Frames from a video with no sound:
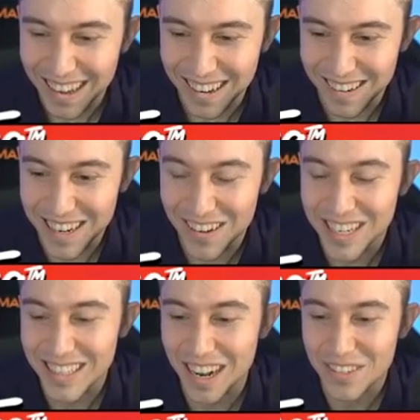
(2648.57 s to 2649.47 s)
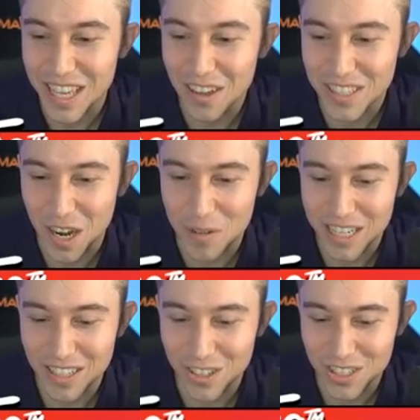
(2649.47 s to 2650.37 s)
oh, no, he doesn't have skeleton
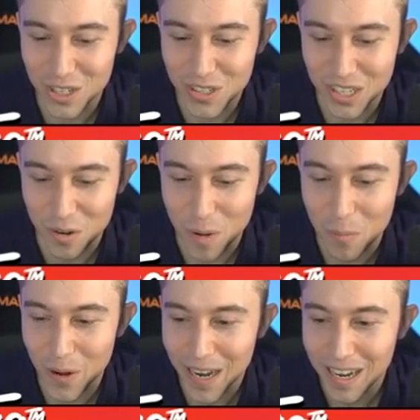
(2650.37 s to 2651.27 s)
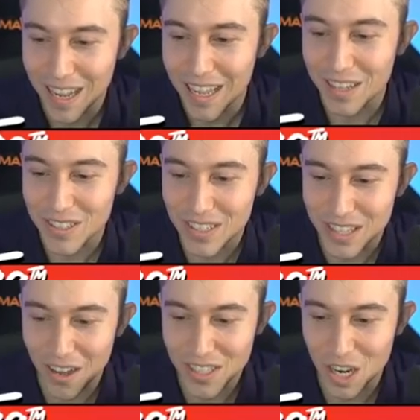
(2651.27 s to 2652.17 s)
army because he just used it, remember? He used the
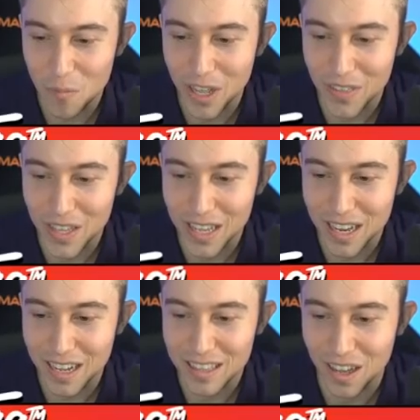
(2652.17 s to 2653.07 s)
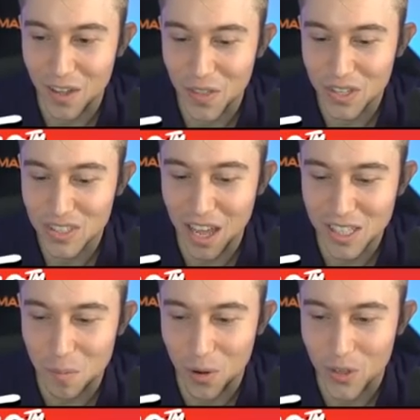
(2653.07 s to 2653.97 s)
skeleton army on the, uh, on the
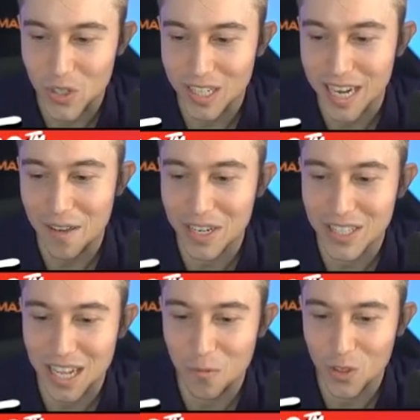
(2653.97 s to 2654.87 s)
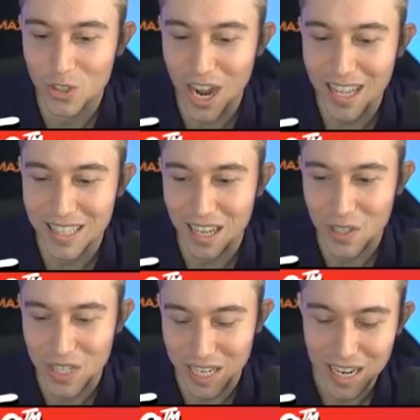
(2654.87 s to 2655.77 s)
skeleton barrel, so he doesn't have it in cycle for the giant
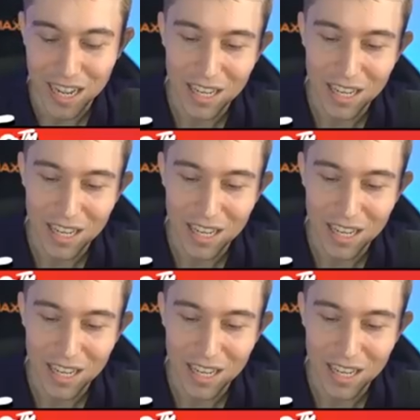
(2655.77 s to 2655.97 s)
skeleton.